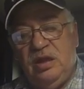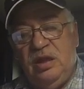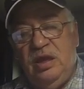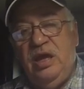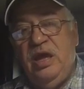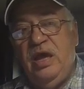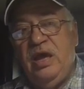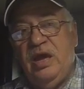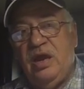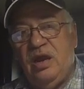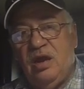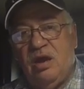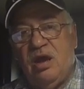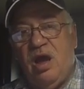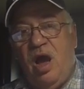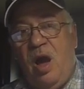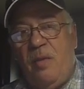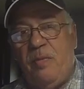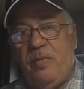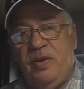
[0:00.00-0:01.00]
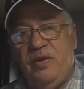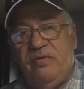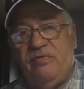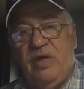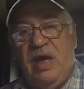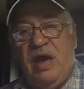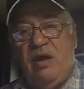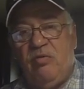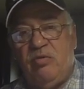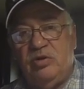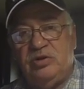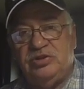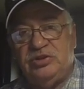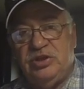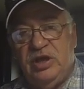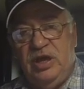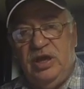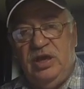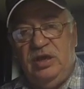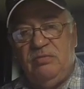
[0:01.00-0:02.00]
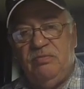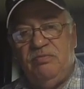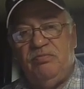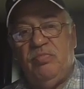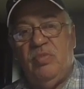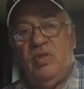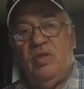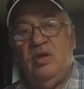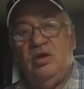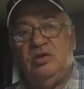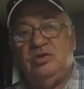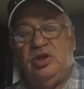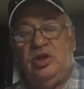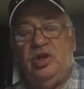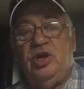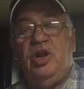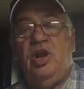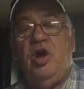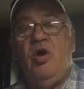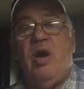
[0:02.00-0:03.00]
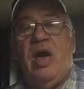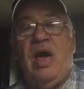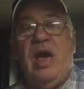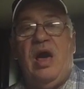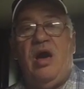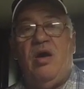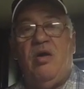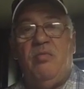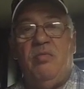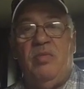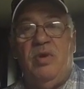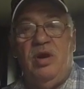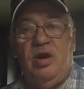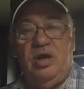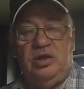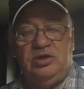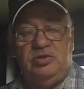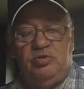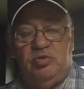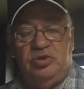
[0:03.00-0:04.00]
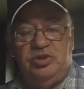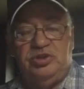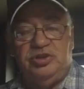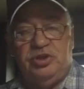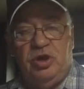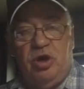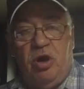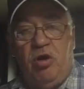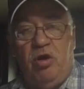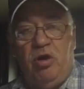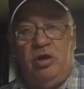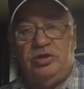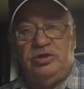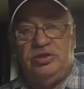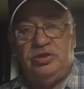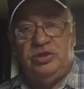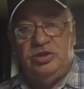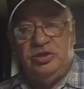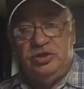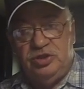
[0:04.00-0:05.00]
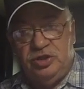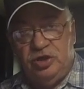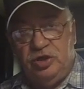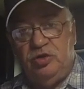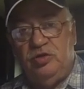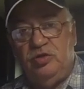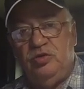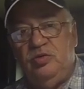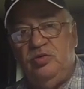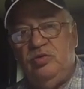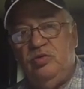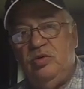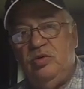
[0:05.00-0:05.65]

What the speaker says: get a copy of that receipt so you know how much was charged to